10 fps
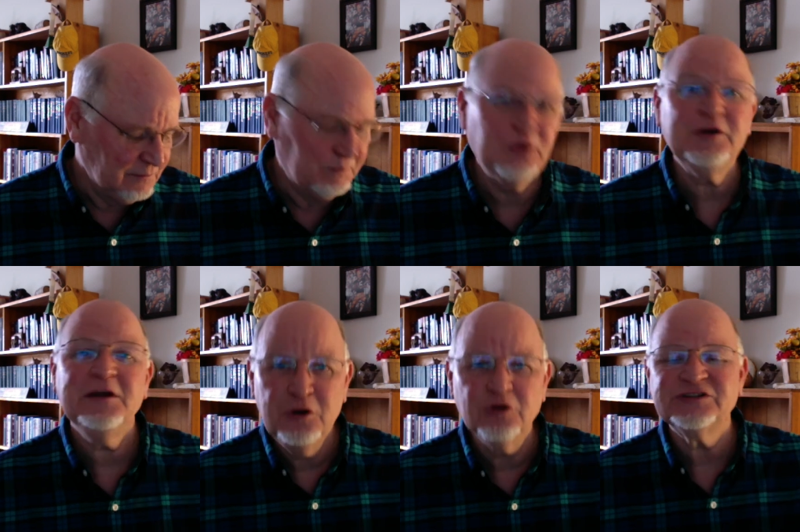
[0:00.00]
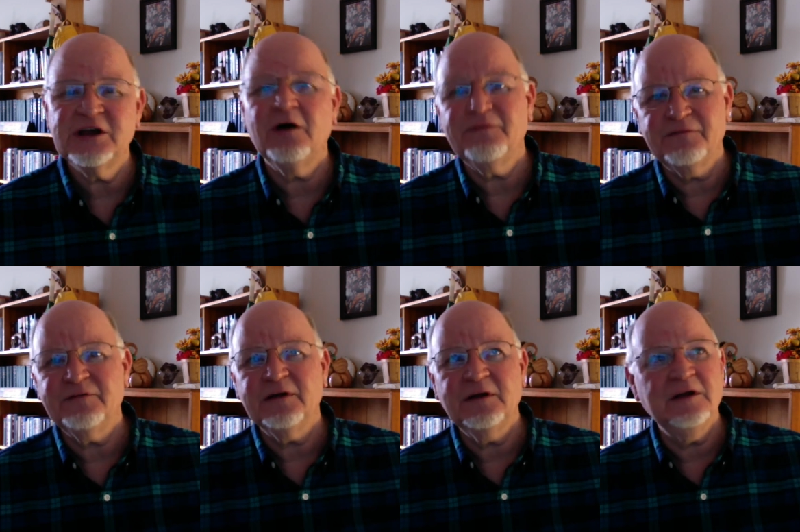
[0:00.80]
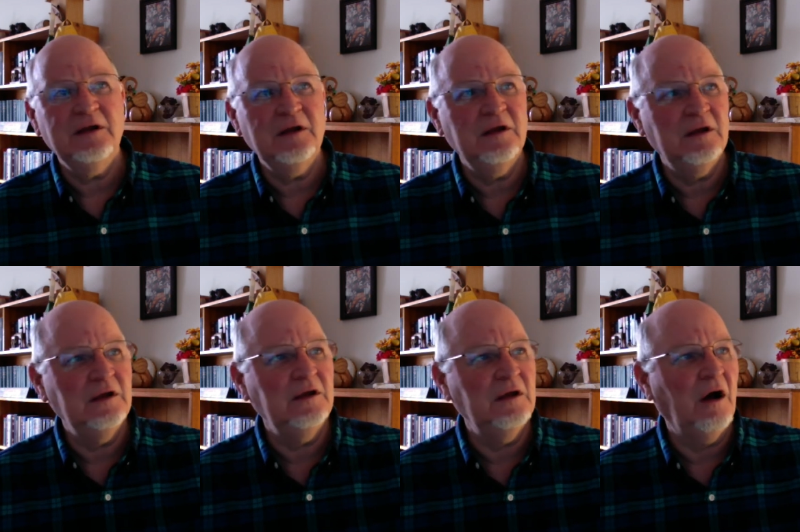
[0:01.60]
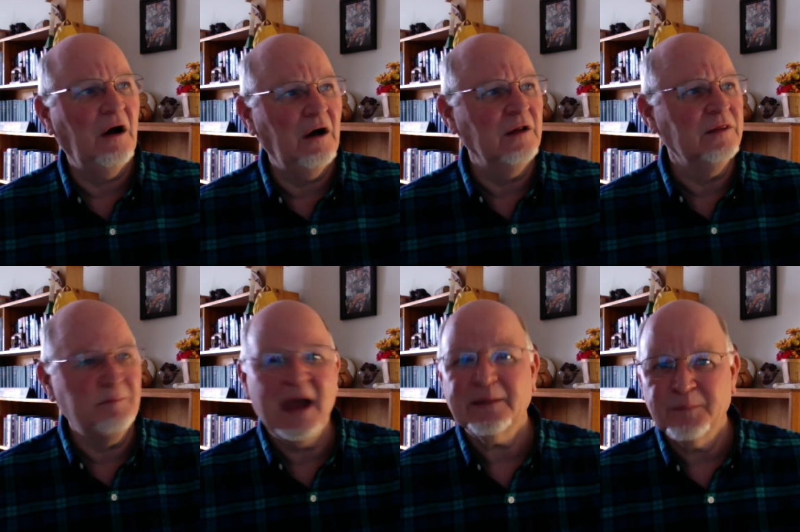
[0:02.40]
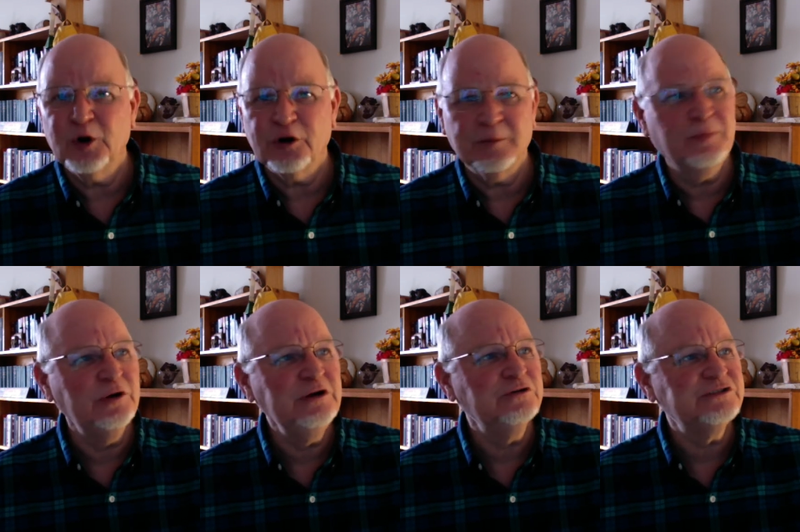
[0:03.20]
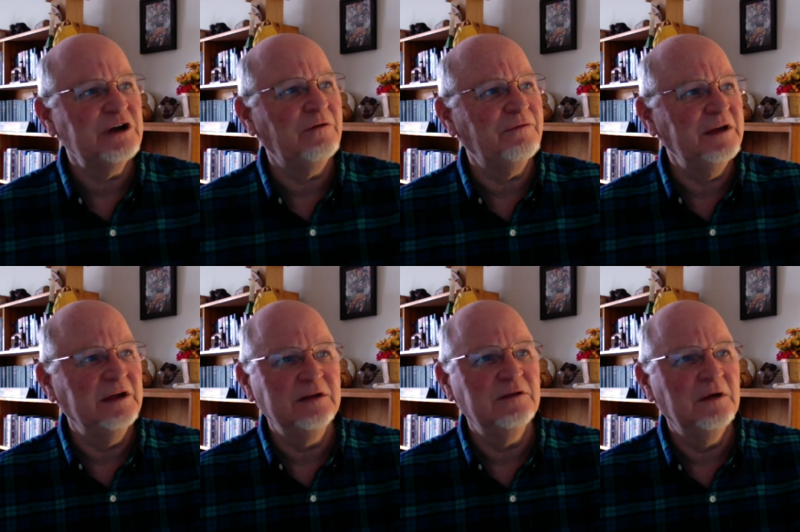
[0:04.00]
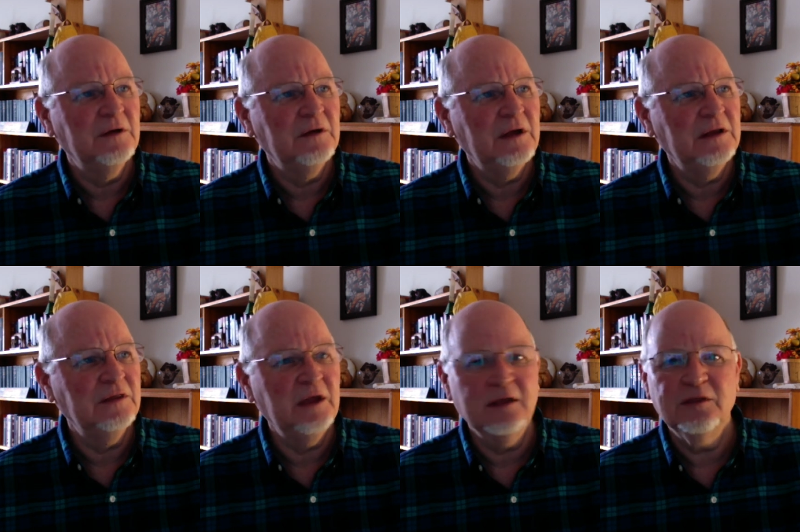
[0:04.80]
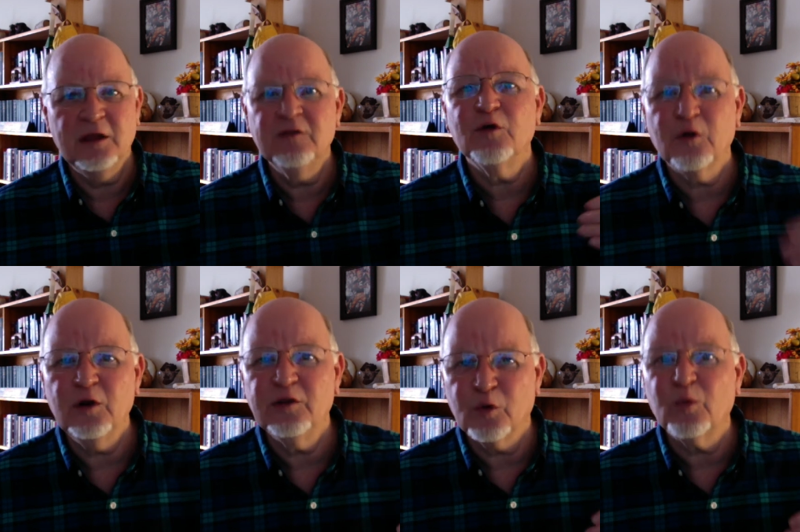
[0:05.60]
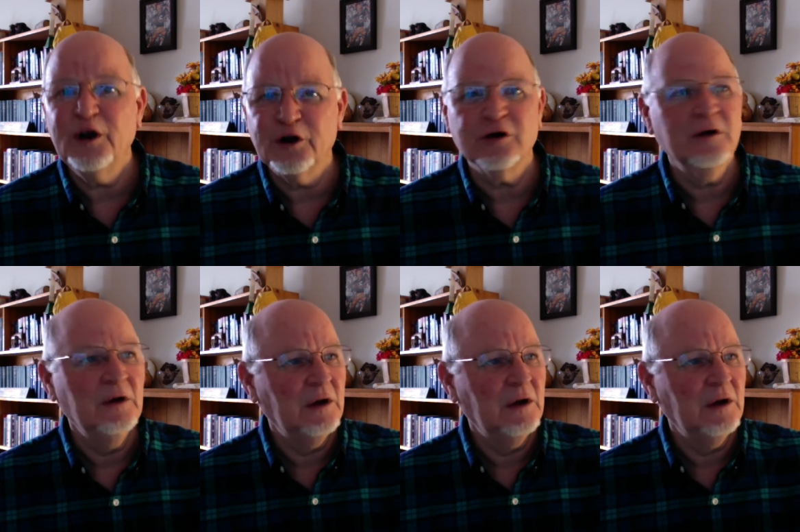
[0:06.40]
putting yourself on the back burner, putting yourself in the rear,